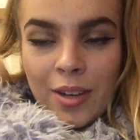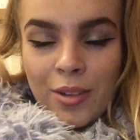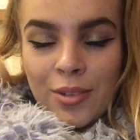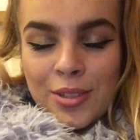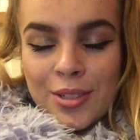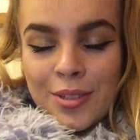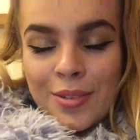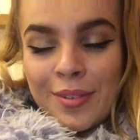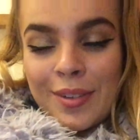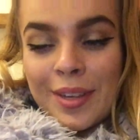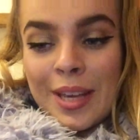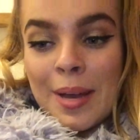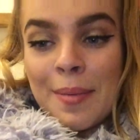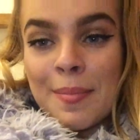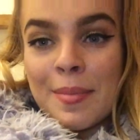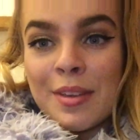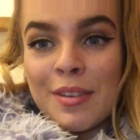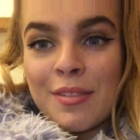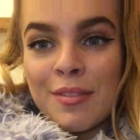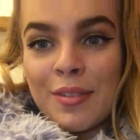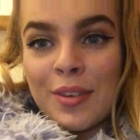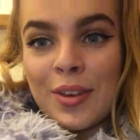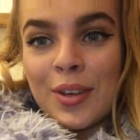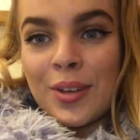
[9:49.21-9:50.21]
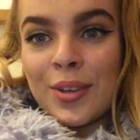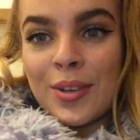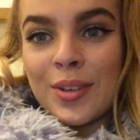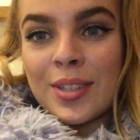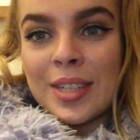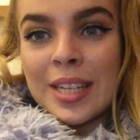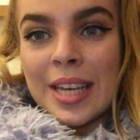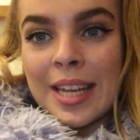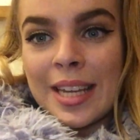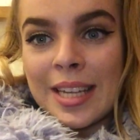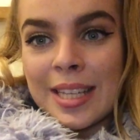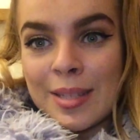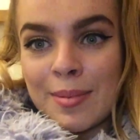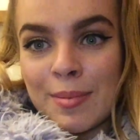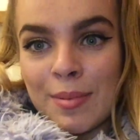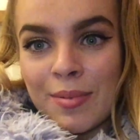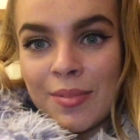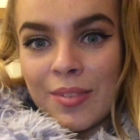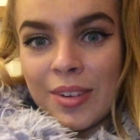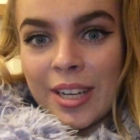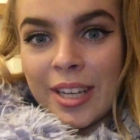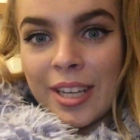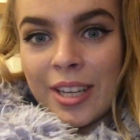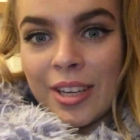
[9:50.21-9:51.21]
lots of yummy food and it's
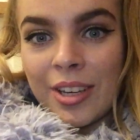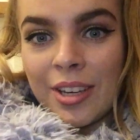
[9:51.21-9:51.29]
been really